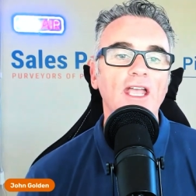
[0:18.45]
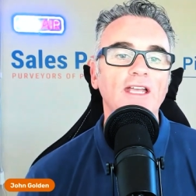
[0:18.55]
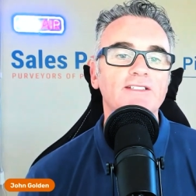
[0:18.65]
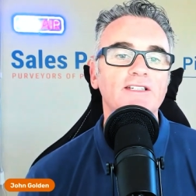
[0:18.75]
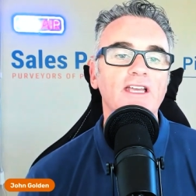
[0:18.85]

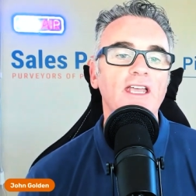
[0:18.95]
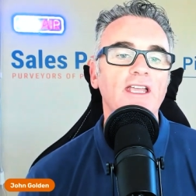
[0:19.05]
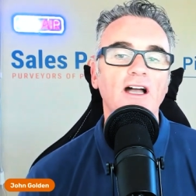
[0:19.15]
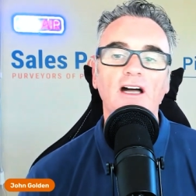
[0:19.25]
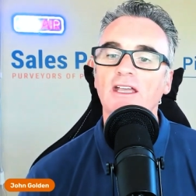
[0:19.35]
And
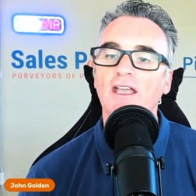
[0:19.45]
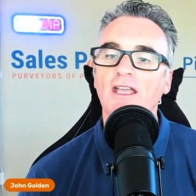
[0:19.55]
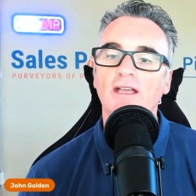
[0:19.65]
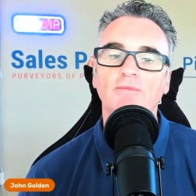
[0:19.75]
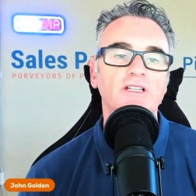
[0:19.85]
today I
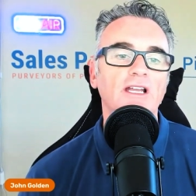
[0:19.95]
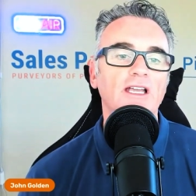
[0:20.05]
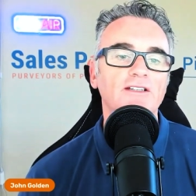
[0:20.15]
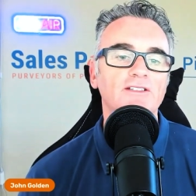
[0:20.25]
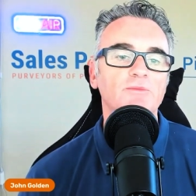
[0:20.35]
am
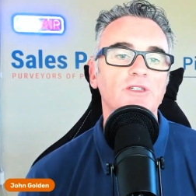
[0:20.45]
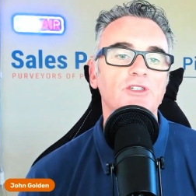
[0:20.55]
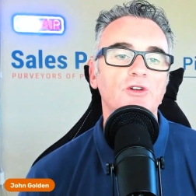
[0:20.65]
delighted to be